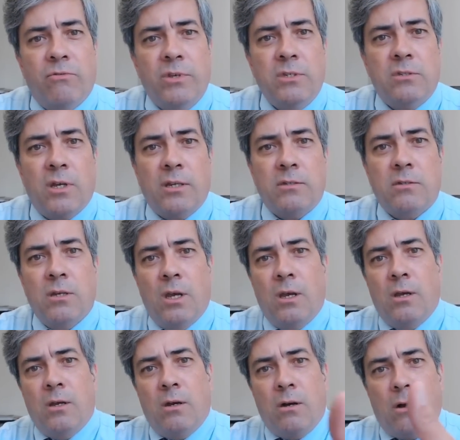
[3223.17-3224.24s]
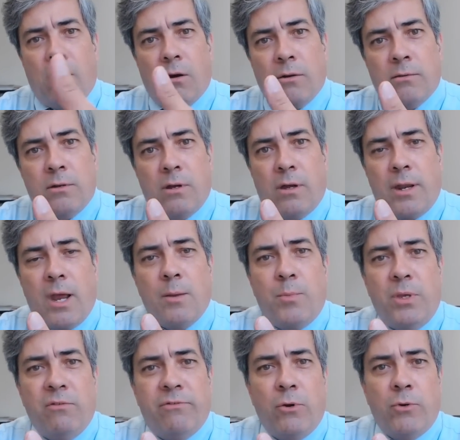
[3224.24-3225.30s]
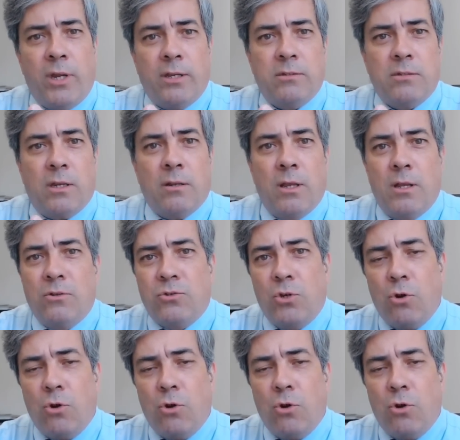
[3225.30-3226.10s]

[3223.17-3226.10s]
So the V-sets are an I P phone headset.